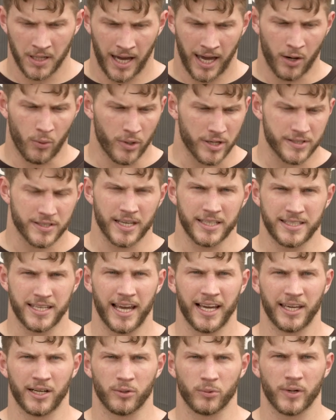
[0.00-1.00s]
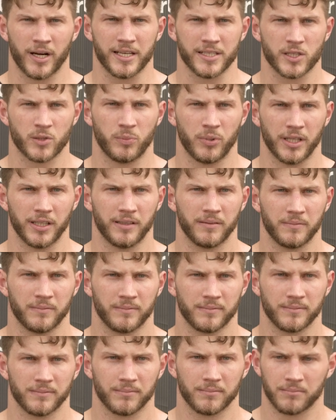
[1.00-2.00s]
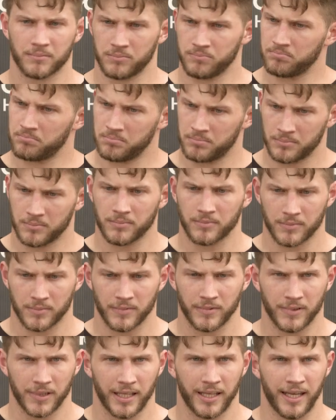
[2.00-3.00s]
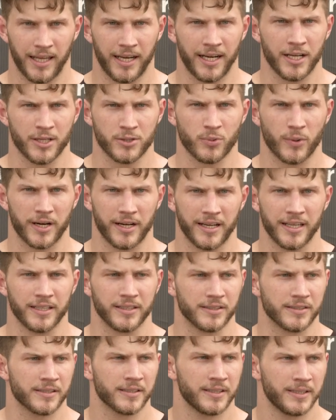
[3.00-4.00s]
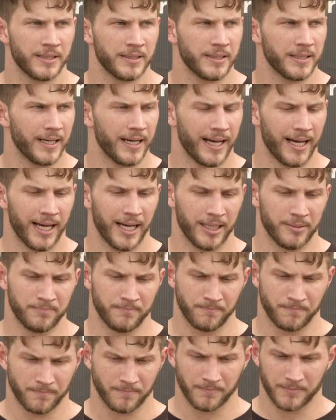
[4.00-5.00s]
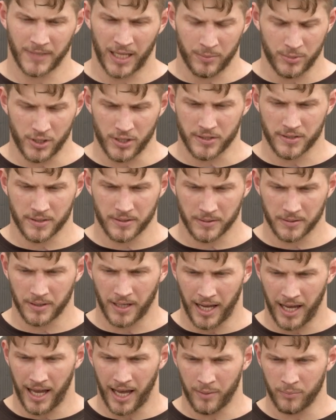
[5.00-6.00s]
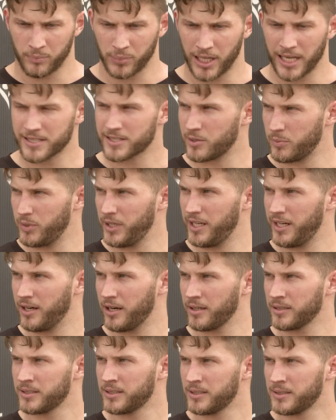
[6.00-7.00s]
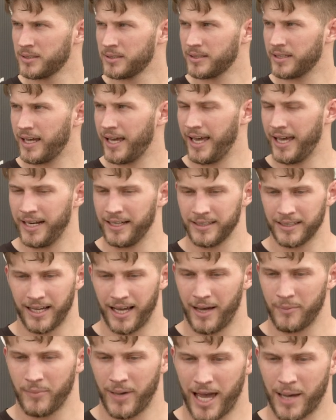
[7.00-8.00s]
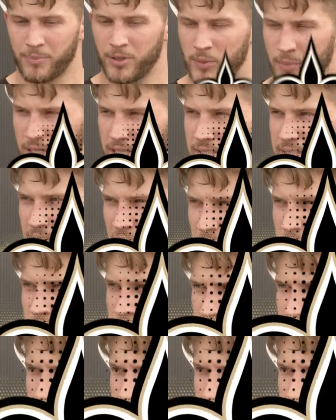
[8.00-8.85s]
don't want to say taking a risk, but it is what it is. I'm blessed to be here and I'm happy to be a Saint.